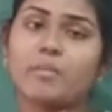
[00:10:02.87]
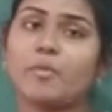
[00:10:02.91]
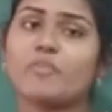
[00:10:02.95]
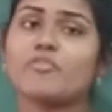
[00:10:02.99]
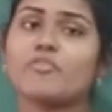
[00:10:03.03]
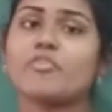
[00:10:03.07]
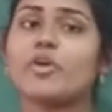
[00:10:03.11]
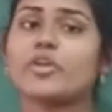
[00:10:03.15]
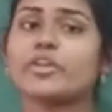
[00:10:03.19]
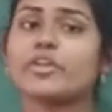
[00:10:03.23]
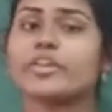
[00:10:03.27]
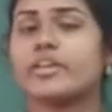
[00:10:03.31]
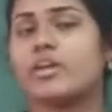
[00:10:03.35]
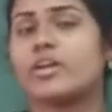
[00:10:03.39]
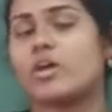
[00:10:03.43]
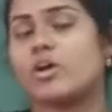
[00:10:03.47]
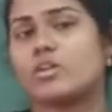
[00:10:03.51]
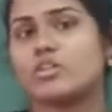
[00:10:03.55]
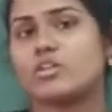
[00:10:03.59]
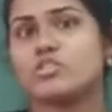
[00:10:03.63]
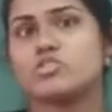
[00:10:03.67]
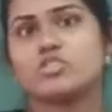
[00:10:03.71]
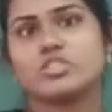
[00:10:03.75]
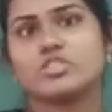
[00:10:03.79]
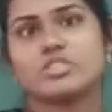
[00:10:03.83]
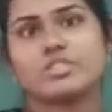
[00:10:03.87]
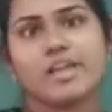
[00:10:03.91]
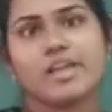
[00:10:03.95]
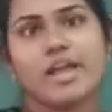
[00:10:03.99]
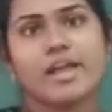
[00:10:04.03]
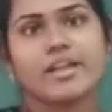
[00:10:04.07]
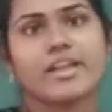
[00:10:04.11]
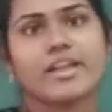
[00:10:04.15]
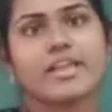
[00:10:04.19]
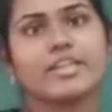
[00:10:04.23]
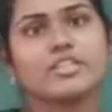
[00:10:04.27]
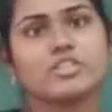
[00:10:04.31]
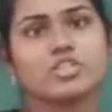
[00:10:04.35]
of archaeologists
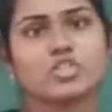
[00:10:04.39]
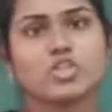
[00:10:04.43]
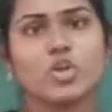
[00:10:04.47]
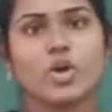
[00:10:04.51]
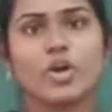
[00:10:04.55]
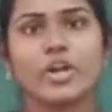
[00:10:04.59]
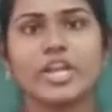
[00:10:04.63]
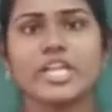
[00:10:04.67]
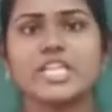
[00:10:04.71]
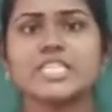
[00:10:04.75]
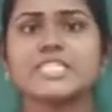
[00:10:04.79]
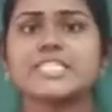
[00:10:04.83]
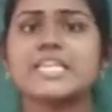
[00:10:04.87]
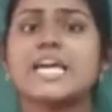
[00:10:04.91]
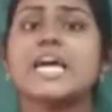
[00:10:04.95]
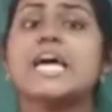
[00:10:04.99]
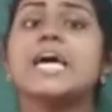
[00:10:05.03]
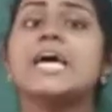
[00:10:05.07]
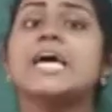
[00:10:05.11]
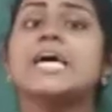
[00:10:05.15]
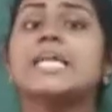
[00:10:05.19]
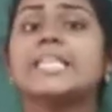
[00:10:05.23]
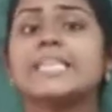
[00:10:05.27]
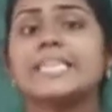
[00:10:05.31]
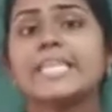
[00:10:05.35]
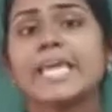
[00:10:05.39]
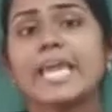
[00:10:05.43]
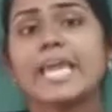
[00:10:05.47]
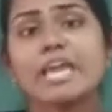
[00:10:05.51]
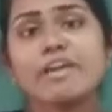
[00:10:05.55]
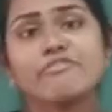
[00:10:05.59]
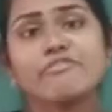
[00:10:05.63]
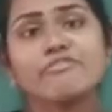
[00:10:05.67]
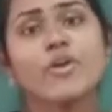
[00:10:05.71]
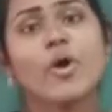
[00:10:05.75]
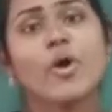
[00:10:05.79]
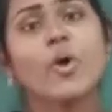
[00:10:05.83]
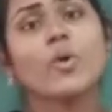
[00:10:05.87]
and historians, they
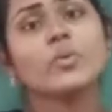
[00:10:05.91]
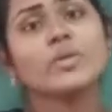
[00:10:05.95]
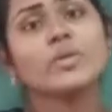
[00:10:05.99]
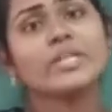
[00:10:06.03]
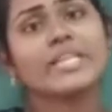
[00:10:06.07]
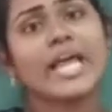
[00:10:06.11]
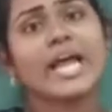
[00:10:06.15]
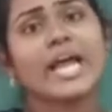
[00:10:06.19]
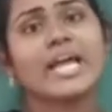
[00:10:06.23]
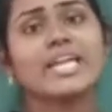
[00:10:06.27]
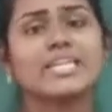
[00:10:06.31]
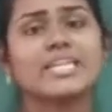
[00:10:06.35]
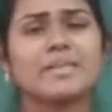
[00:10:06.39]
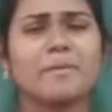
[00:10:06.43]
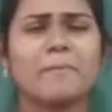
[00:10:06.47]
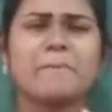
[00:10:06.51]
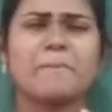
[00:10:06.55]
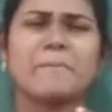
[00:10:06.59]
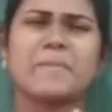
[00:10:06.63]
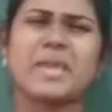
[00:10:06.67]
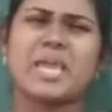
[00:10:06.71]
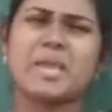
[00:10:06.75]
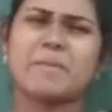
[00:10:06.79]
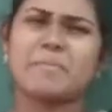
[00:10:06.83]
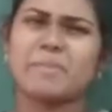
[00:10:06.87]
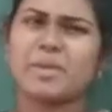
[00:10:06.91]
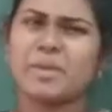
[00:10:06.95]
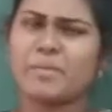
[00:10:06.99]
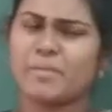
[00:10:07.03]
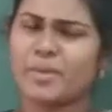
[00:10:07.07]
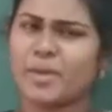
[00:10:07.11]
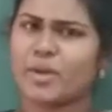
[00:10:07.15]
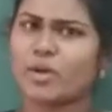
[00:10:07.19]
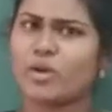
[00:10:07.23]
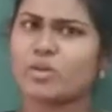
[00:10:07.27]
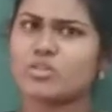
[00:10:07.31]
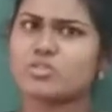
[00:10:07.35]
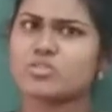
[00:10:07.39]
found that maybe
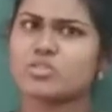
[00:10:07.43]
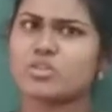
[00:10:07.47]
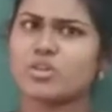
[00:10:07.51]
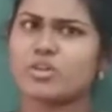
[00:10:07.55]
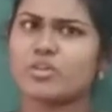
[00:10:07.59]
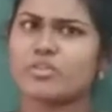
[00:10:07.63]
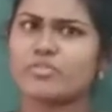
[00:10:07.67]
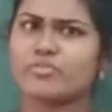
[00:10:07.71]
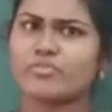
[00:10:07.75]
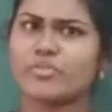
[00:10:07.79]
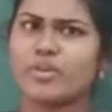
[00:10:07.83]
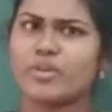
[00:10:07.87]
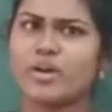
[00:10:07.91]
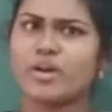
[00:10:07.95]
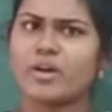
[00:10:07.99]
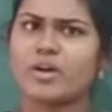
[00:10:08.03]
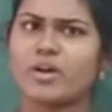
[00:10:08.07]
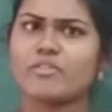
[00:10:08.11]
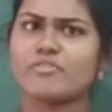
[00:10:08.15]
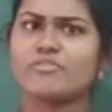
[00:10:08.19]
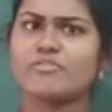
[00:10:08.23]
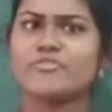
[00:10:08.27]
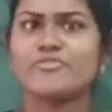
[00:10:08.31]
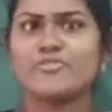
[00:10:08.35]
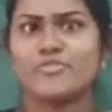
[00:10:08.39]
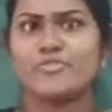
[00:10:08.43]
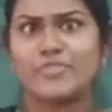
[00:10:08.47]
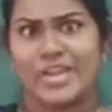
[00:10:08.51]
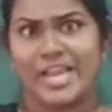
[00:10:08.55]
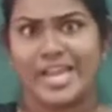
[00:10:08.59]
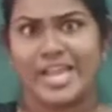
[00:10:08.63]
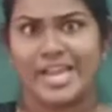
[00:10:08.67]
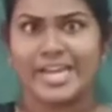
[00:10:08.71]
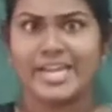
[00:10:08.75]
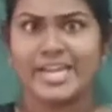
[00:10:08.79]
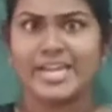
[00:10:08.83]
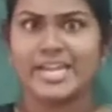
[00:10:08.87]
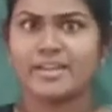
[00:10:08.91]
because of
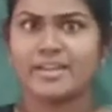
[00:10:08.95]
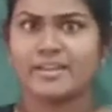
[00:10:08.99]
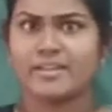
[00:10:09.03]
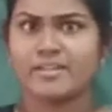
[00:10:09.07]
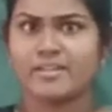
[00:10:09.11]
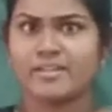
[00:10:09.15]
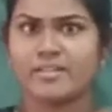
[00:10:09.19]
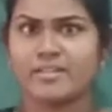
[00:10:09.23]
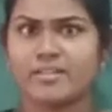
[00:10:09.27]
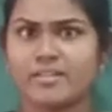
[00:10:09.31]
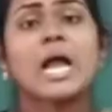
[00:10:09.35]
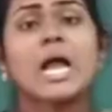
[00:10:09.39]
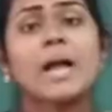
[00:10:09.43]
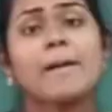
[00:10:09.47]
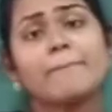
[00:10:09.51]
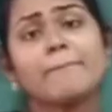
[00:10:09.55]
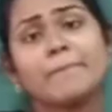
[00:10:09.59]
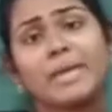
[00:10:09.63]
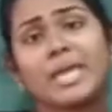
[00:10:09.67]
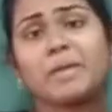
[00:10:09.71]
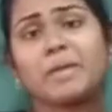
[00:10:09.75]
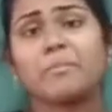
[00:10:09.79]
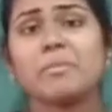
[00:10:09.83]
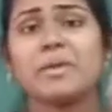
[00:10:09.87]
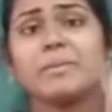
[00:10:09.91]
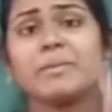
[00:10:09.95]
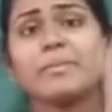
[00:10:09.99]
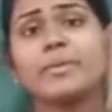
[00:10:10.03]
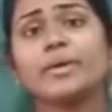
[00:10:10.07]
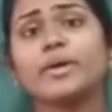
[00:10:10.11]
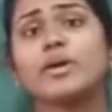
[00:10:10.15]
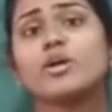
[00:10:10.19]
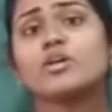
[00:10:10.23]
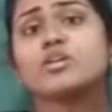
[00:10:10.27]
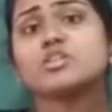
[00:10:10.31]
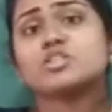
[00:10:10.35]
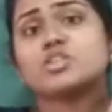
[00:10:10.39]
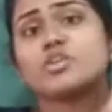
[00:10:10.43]
flood, maybe
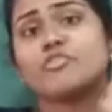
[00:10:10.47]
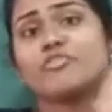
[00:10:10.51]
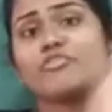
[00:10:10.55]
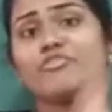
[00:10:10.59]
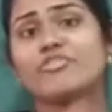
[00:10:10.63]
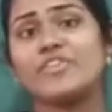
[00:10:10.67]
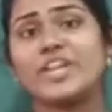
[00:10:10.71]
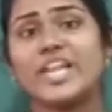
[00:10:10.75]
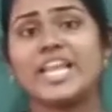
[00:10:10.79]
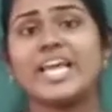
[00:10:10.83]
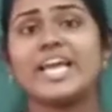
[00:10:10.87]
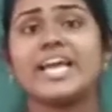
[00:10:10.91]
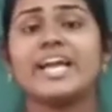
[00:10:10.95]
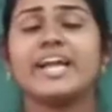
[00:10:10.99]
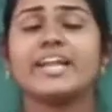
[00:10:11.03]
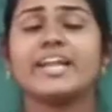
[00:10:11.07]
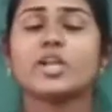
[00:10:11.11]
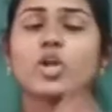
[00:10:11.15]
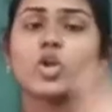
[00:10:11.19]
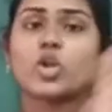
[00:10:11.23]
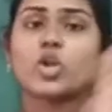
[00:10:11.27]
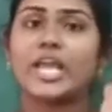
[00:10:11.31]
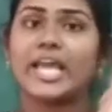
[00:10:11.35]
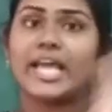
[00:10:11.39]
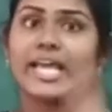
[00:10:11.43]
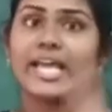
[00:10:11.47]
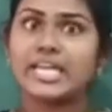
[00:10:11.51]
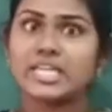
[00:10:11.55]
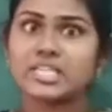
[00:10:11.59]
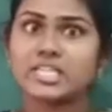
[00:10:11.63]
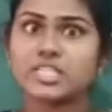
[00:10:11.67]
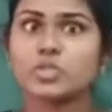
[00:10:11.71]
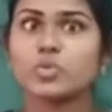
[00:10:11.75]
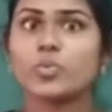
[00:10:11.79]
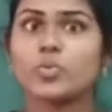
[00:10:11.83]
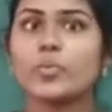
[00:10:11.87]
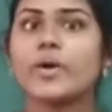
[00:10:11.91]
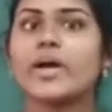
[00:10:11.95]
because of flood or
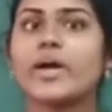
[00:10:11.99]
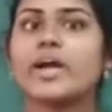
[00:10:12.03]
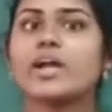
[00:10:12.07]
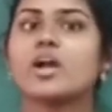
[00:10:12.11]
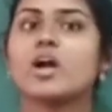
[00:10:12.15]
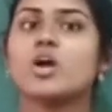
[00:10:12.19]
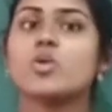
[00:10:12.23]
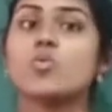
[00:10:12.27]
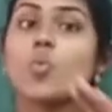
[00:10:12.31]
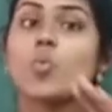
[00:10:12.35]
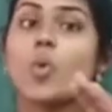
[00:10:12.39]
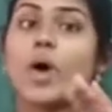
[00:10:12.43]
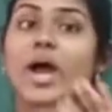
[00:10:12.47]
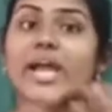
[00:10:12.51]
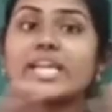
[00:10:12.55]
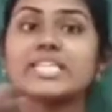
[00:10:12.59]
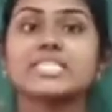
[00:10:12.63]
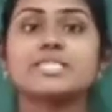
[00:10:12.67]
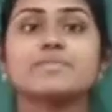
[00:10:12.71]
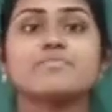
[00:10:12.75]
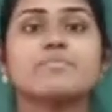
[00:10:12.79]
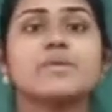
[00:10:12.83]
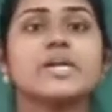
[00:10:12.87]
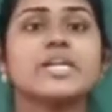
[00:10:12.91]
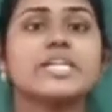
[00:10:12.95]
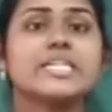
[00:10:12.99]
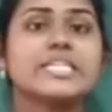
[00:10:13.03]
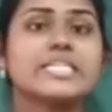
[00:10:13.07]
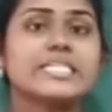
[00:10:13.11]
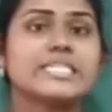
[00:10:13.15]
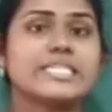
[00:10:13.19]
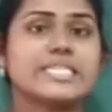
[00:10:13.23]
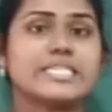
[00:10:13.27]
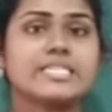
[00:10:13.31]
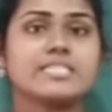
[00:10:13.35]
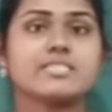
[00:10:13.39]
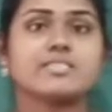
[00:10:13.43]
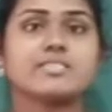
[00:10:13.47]
earthquake or widespread
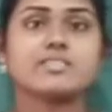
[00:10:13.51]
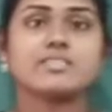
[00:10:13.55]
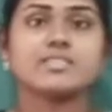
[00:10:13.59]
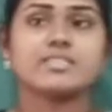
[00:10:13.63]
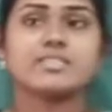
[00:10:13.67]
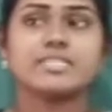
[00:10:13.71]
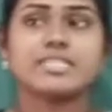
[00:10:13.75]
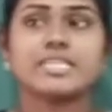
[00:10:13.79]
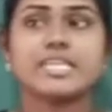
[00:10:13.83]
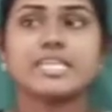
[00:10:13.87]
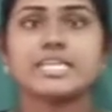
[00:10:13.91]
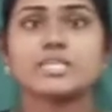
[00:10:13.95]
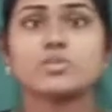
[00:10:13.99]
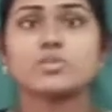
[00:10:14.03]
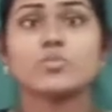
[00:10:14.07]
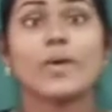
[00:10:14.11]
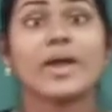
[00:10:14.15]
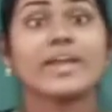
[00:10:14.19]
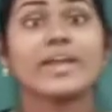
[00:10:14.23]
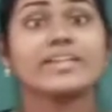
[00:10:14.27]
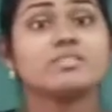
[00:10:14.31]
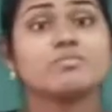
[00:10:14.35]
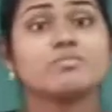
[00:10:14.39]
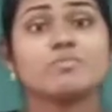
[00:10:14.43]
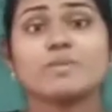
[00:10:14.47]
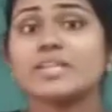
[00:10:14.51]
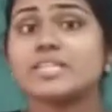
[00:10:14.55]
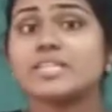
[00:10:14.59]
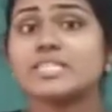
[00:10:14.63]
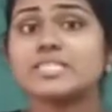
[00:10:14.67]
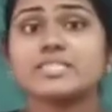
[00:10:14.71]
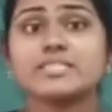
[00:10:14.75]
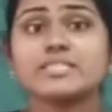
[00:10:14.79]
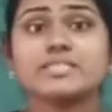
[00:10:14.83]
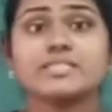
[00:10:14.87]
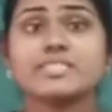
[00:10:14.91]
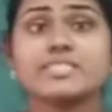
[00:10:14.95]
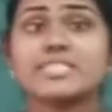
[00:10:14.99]
diseases. Yes, widespread
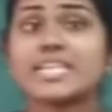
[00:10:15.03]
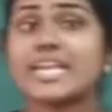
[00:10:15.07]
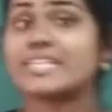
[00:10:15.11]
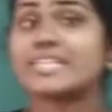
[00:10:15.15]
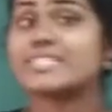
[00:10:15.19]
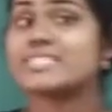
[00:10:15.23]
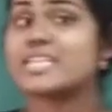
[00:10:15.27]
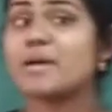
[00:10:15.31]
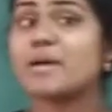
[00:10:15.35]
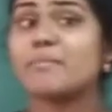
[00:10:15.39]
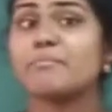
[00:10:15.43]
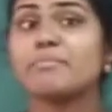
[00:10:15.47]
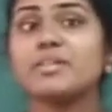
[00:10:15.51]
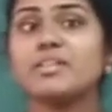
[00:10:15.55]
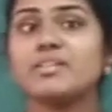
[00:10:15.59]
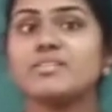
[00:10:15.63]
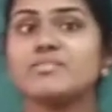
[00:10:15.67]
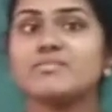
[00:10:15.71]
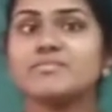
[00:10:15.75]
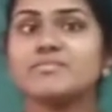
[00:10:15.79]
diseases example.